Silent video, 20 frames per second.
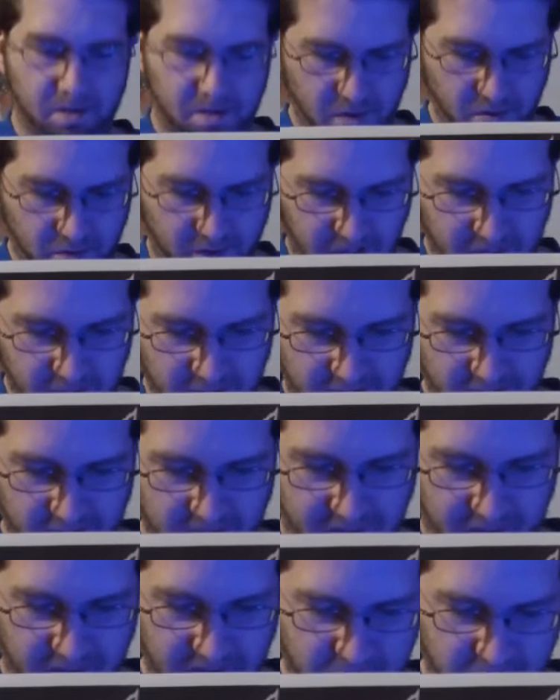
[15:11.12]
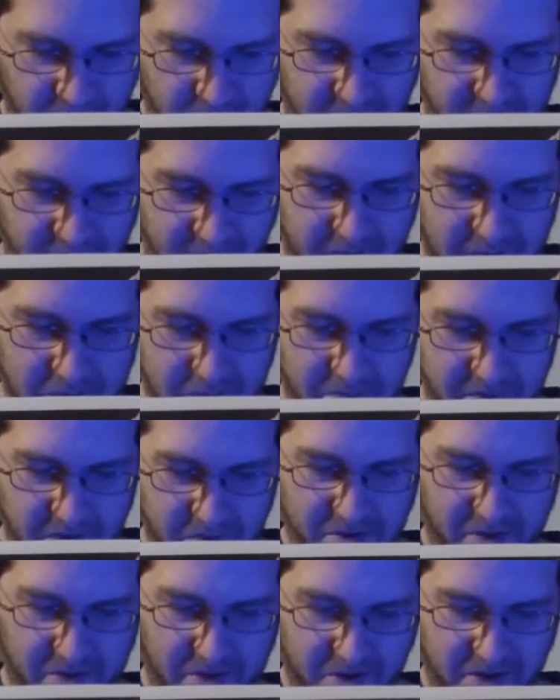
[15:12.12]
Okay, next up we have Venom
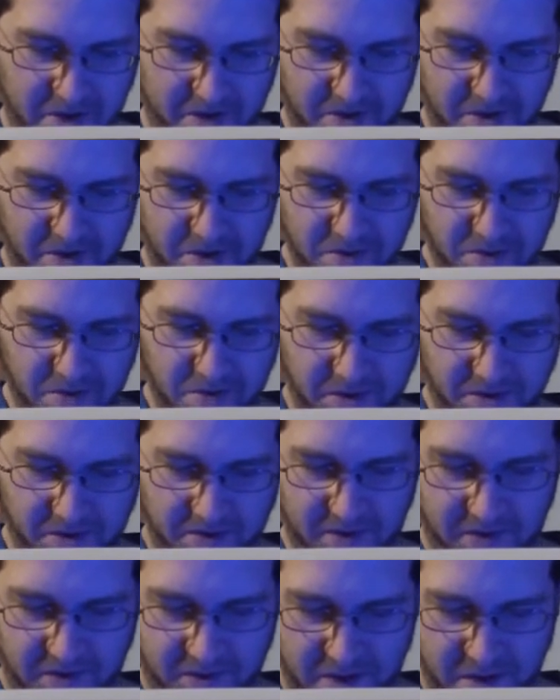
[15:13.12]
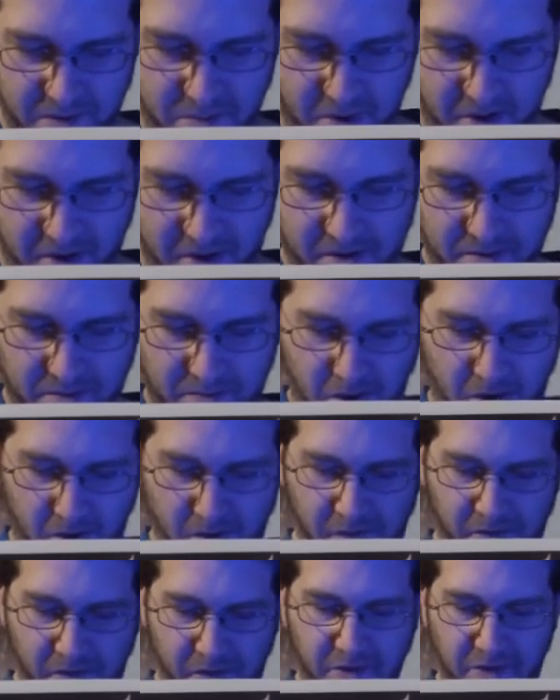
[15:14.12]
number 32. This is the Brown
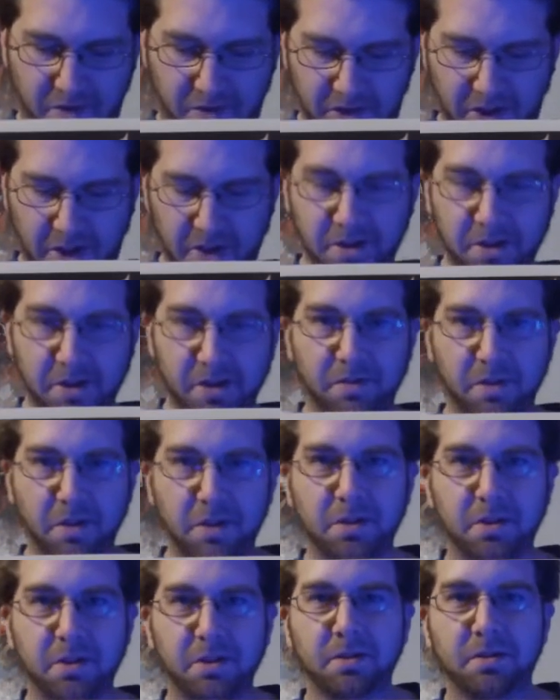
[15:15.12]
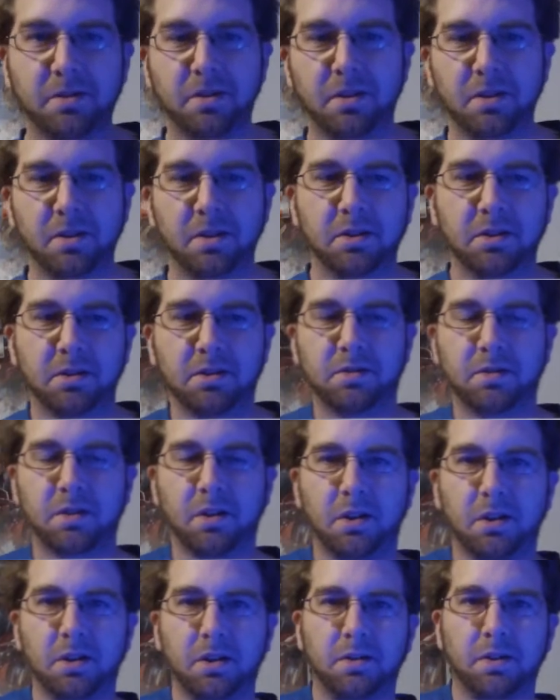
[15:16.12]
Marvel vs. Alien variant. It's
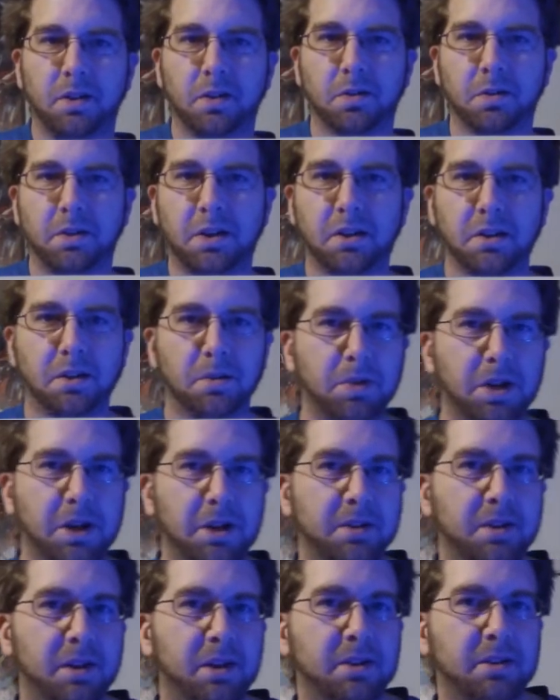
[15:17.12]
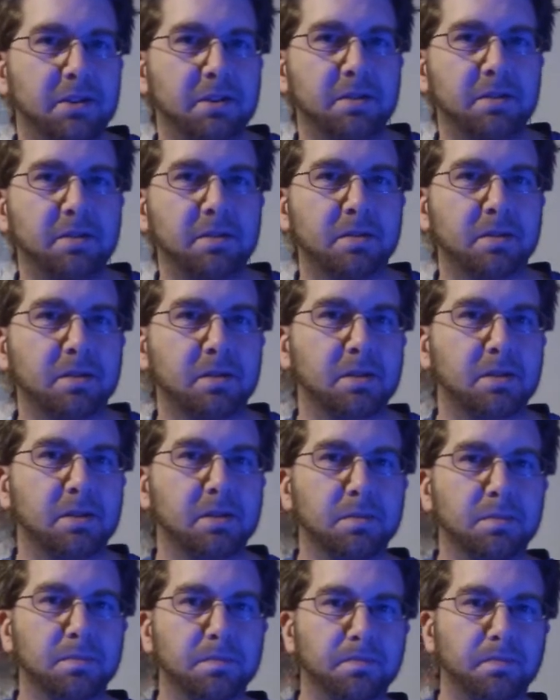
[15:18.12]
another King in Black tie-in.
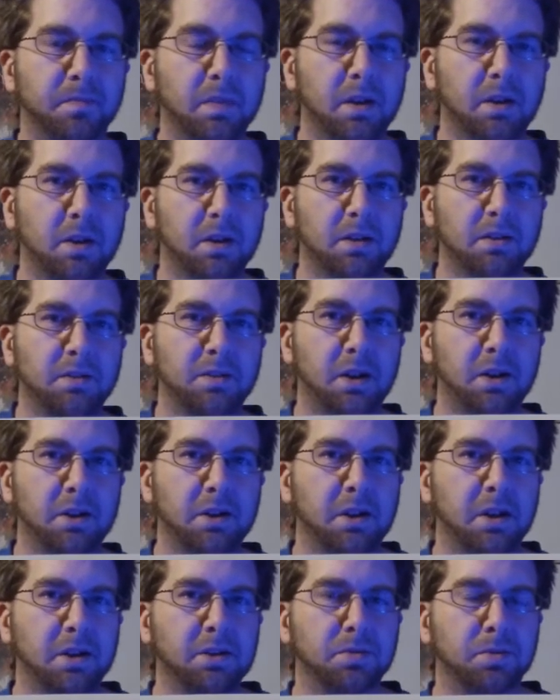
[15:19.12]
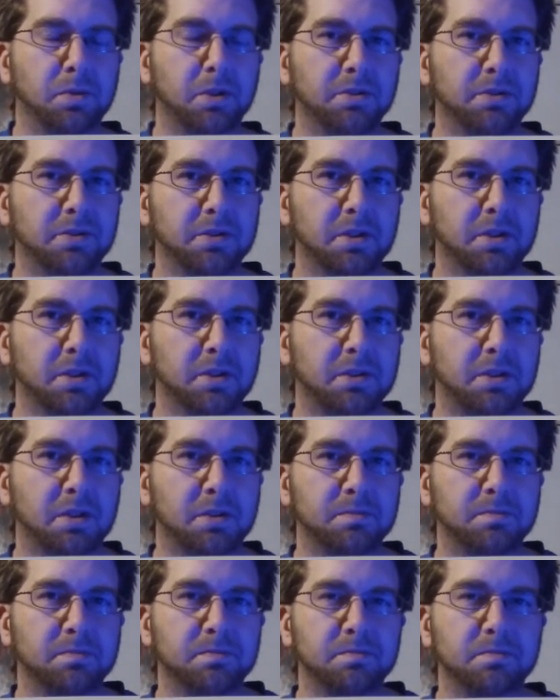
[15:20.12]
Donny Cates' run's going to
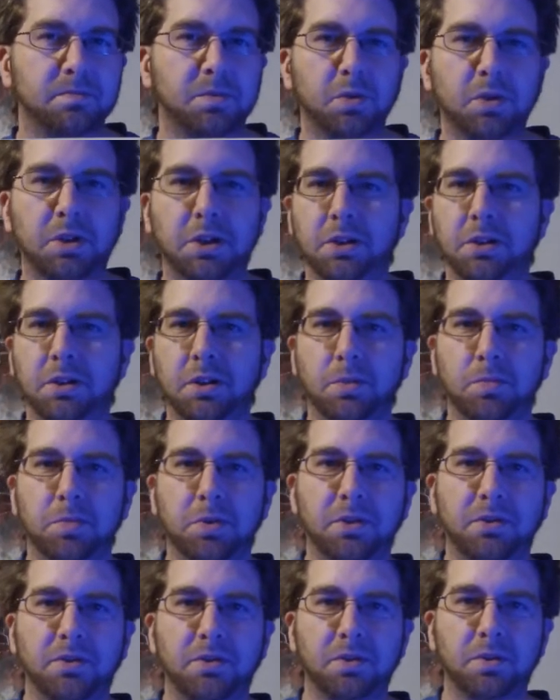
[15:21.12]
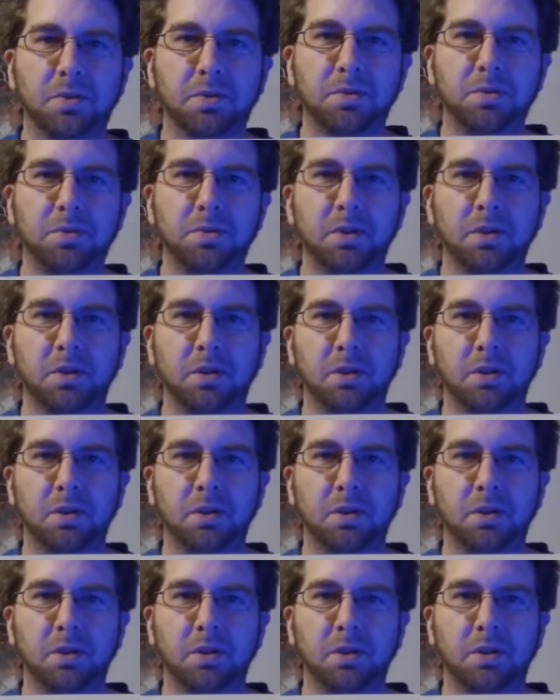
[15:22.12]
come to an end here pretty soon